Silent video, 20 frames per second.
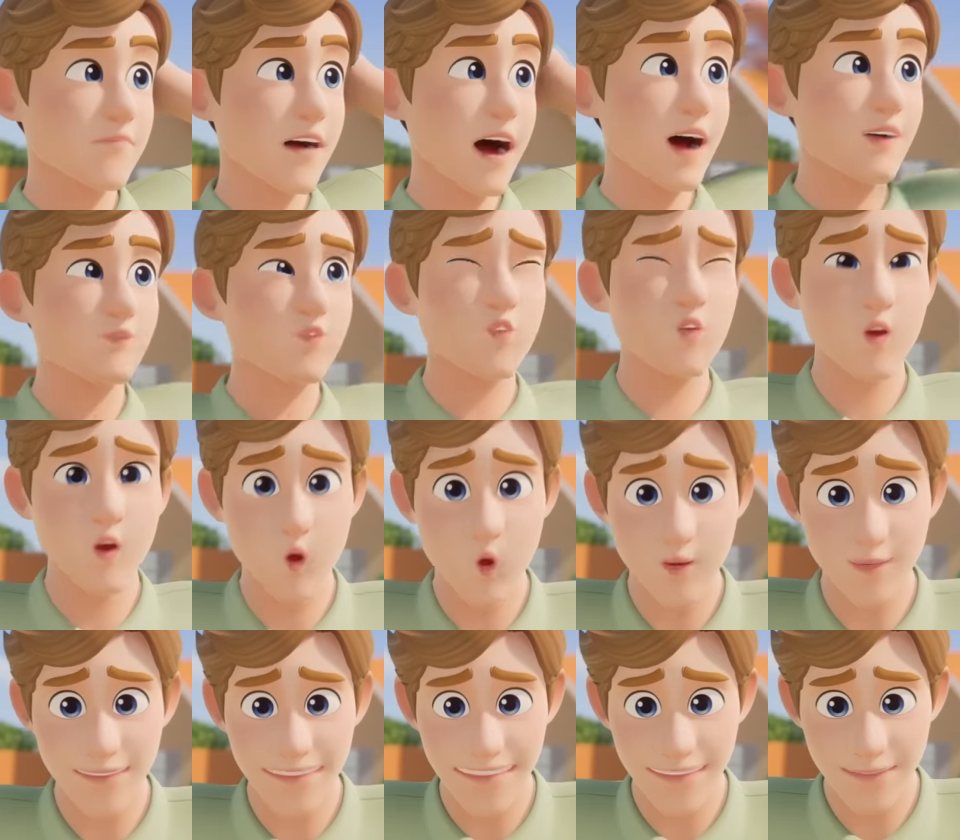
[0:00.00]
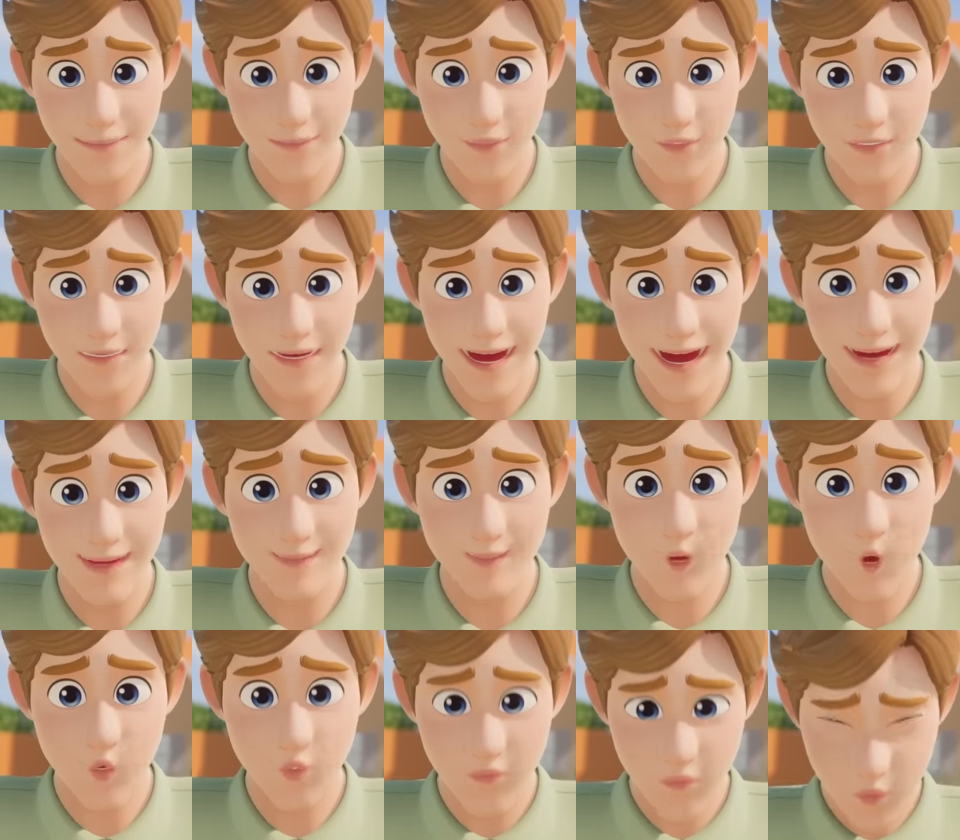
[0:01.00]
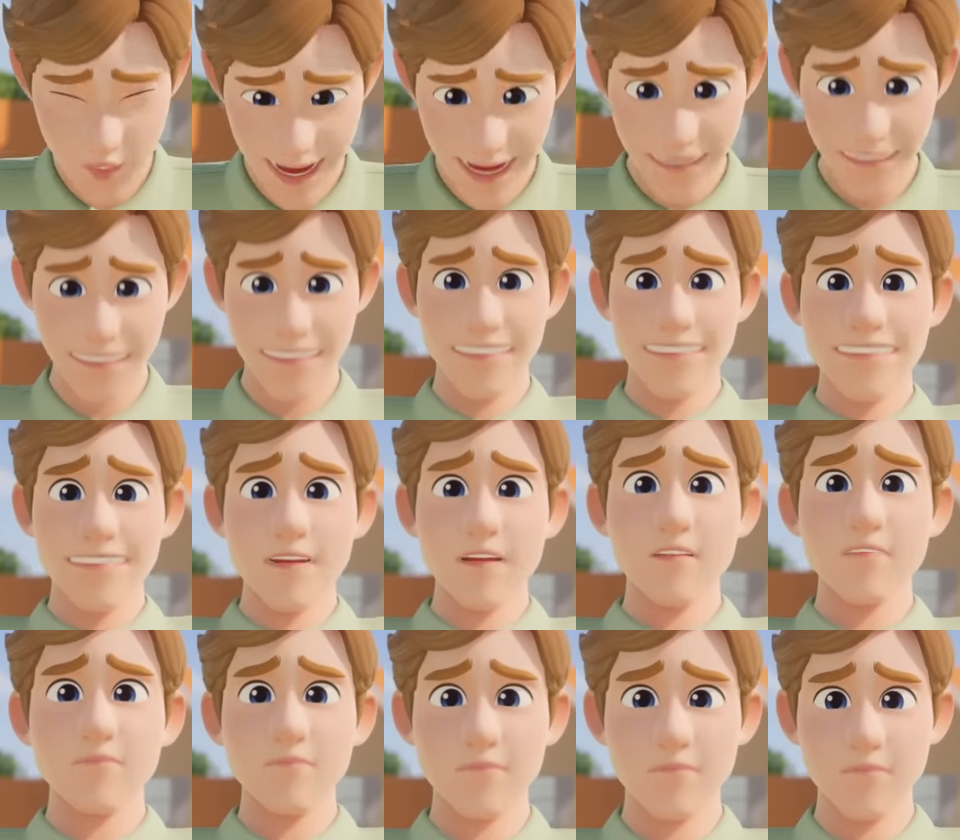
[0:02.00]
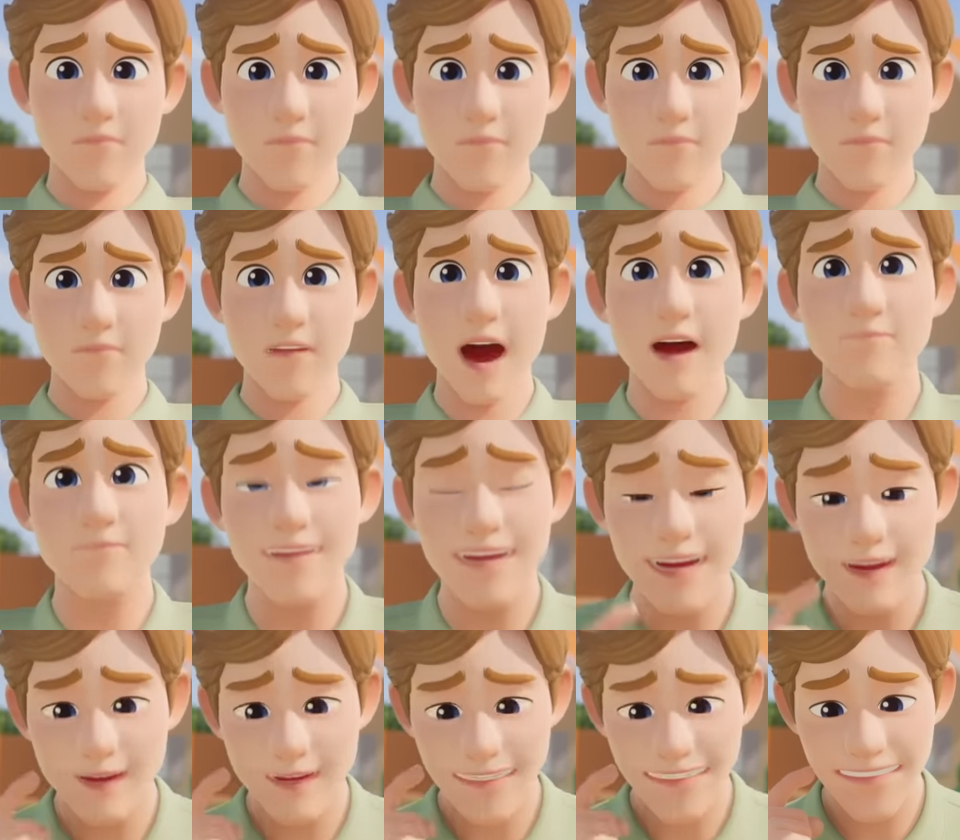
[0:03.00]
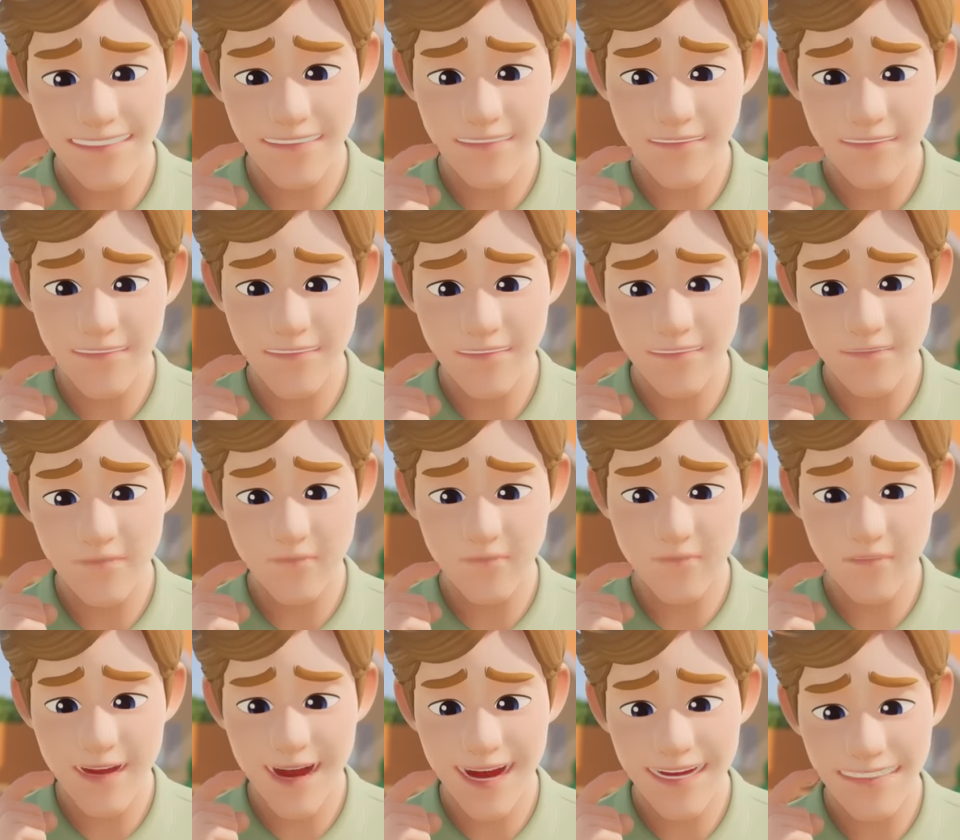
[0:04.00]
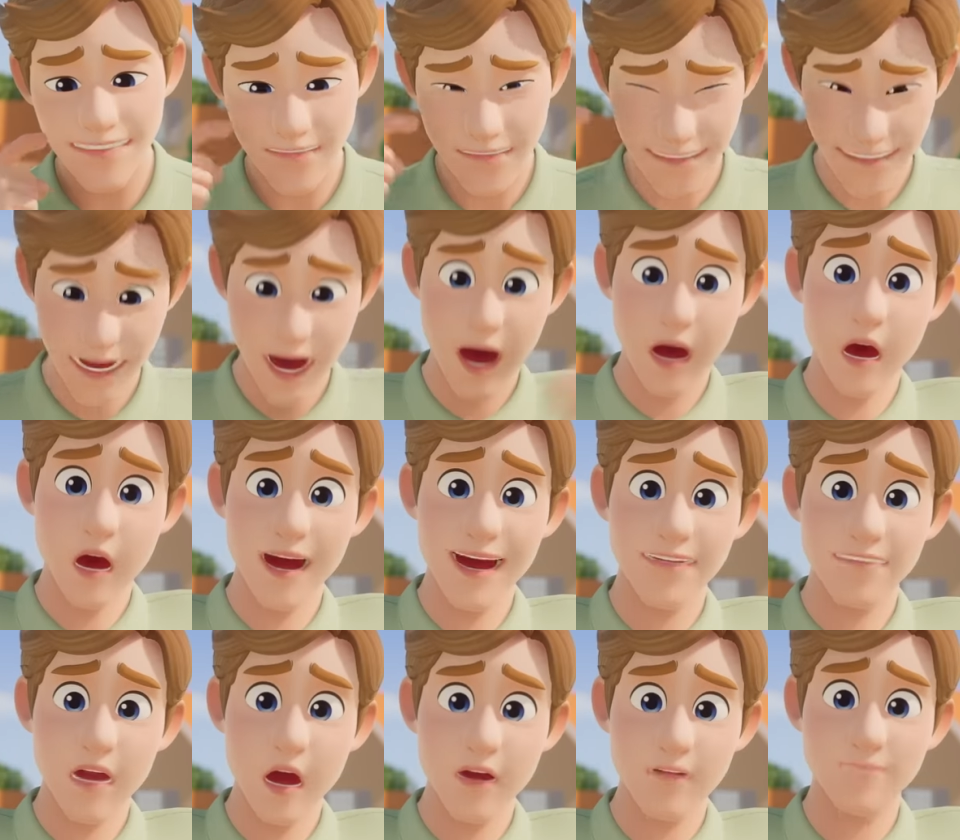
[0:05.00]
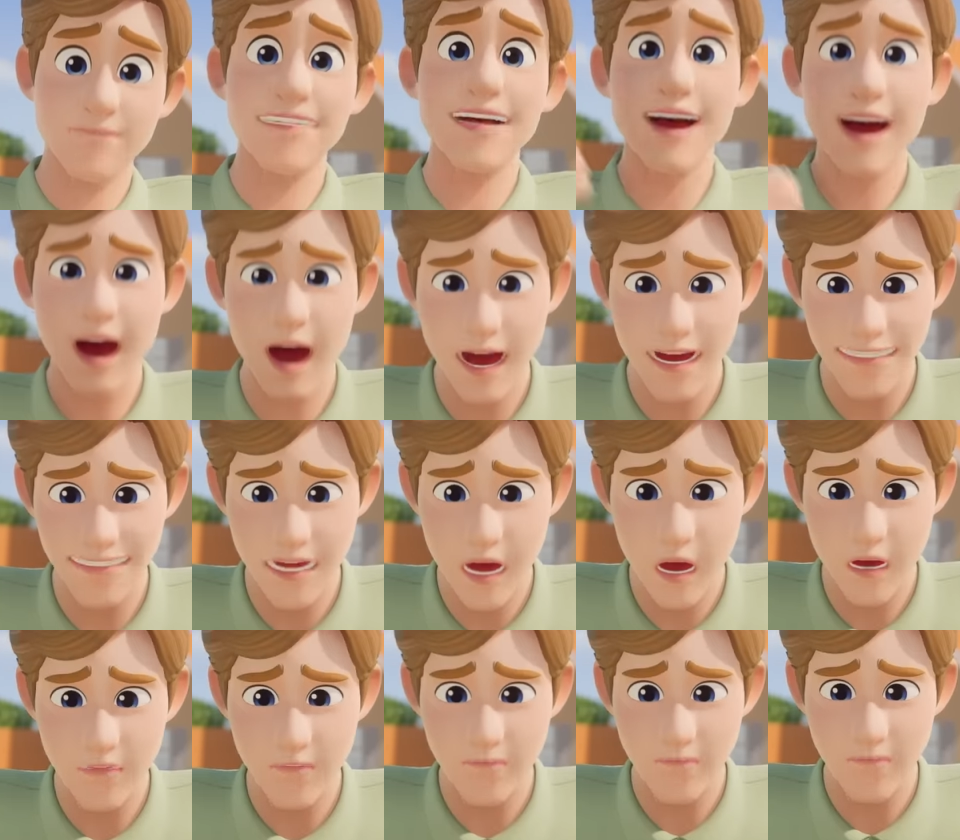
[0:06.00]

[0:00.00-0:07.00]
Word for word: I don't think we can go today. The thing is, Daddy's car has a flat tire.